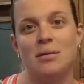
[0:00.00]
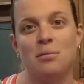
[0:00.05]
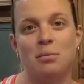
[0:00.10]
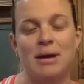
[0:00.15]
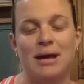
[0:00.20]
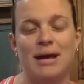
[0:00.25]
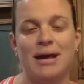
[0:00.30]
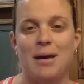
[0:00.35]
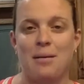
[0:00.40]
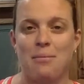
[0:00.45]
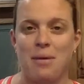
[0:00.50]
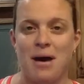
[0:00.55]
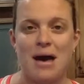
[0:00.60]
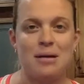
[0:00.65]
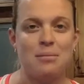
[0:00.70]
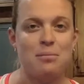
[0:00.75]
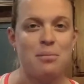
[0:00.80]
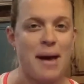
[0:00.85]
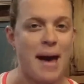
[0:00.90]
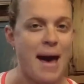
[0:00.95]
being a
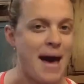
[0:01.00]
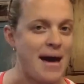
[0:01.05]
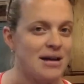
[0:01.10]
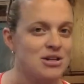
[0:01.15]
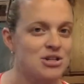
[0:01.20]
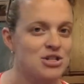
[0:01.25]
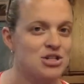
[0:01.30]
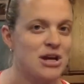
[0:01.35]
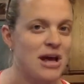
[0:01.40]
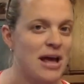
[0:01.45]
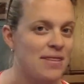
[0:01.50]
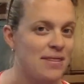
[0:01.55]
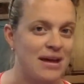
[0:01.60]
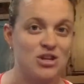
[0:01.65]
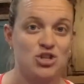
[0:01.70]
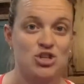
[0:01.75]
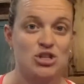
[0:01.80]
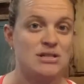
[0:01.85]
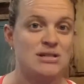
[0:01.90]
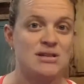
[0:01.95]
bad batch and they
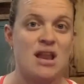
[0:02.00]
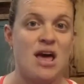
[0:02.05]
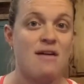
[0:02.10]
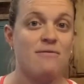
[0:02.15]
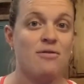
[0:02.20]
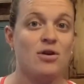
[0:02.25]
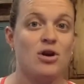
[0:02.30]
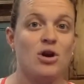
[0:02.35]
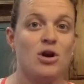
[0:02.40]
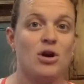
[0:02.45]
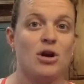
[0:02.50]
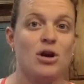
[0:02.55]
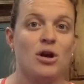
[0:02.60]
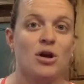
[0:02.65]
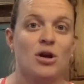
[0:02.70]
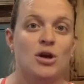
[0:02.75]
just never